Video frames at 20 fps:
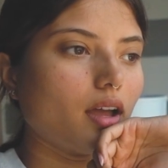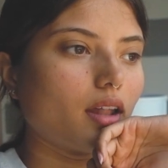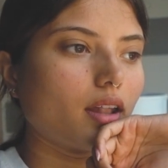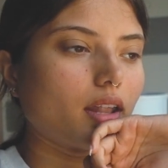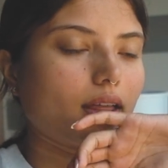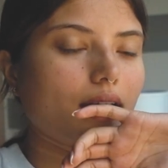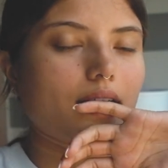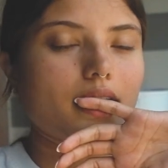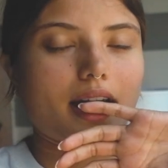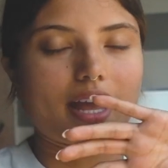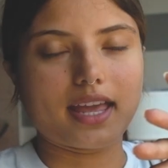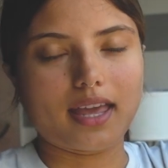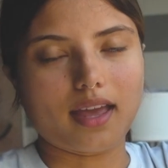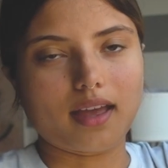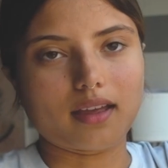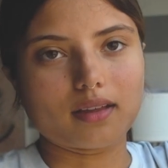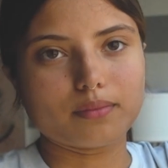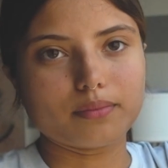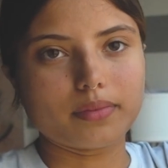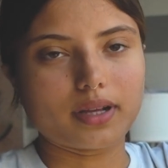Like, I
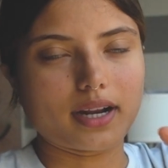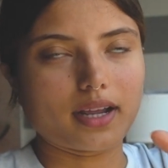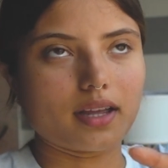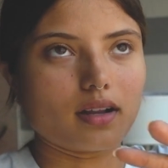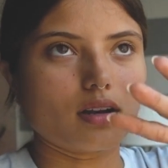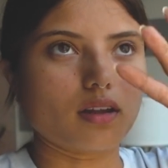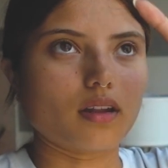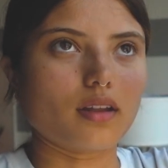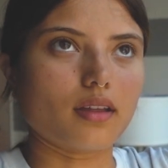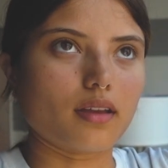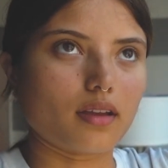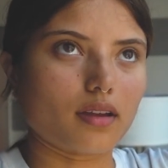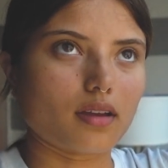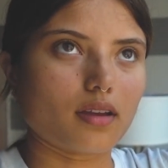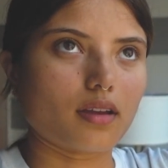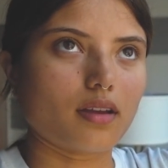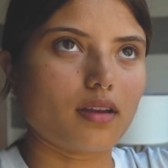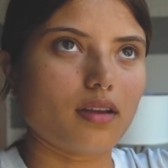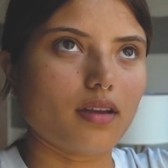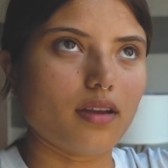can, but I cannot,
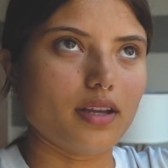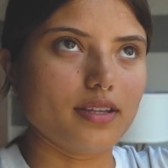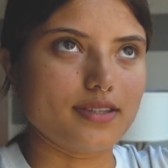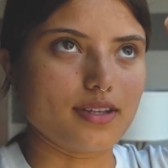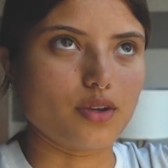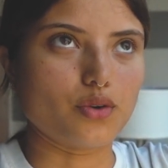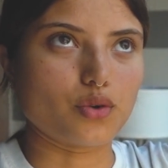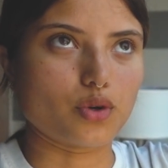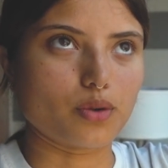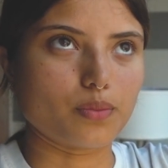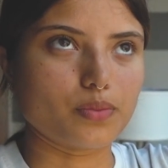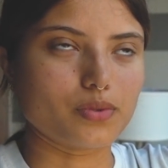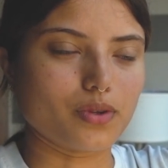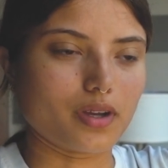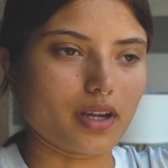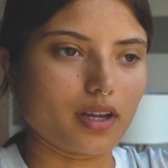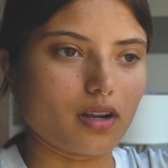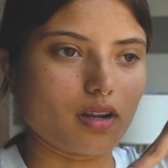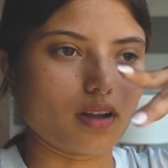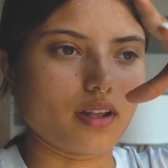like... It's a group, so
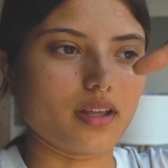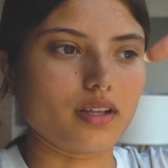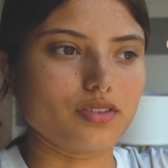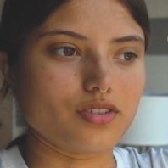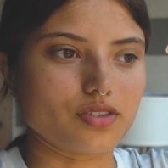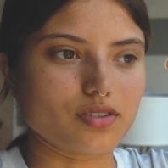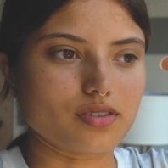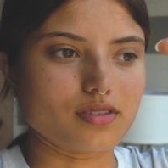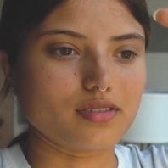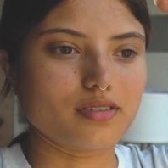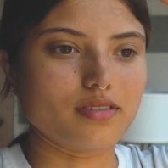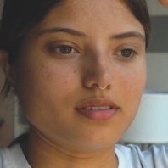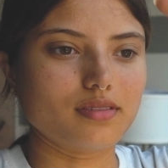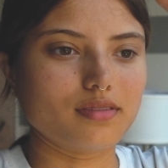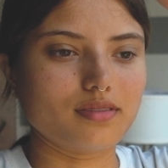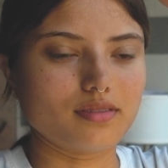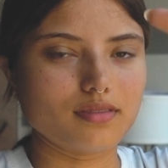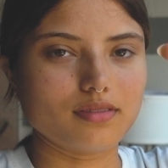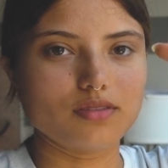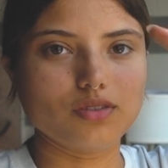I cannot like just
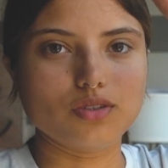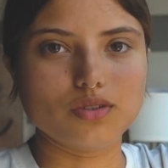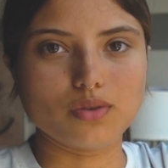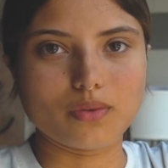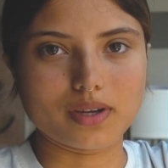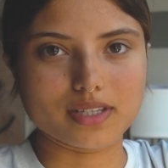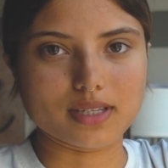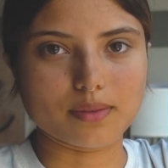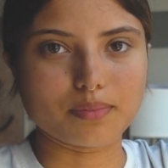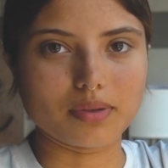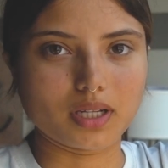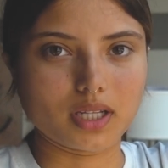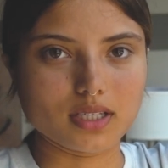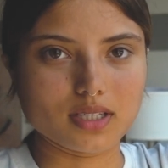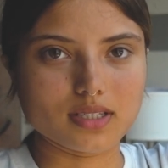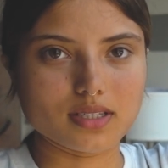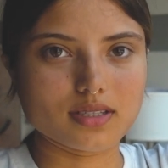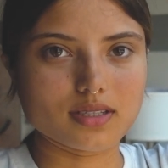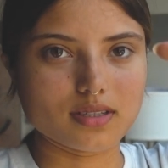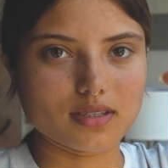do as I
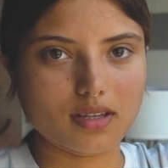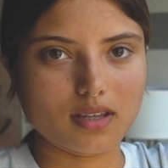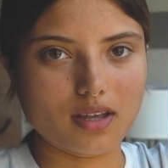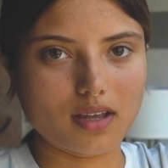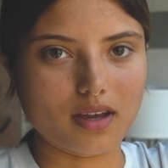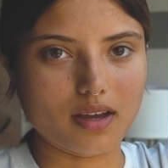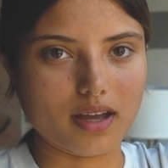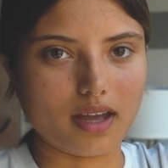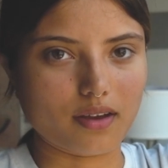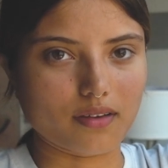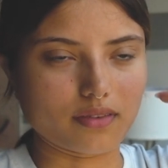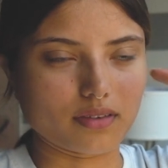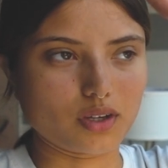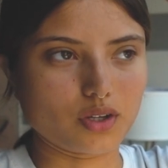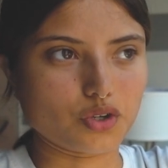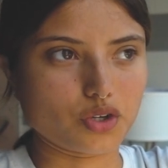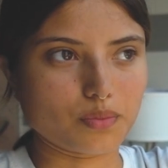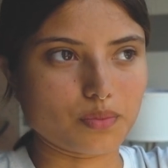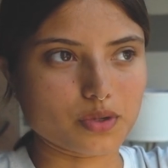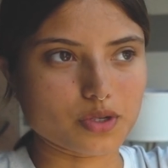please. I have
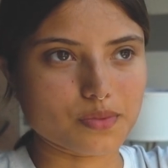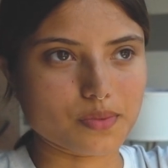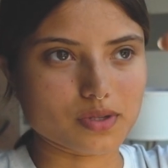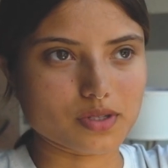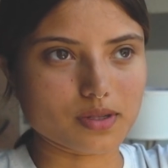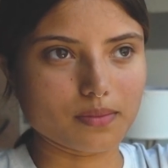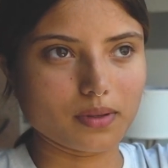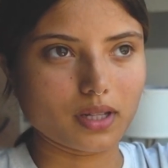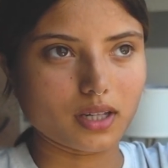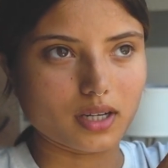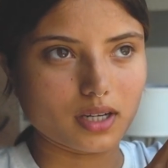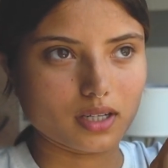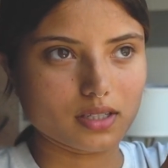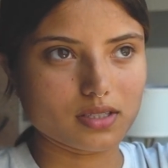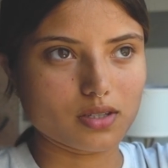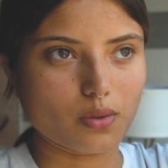a group responsibility.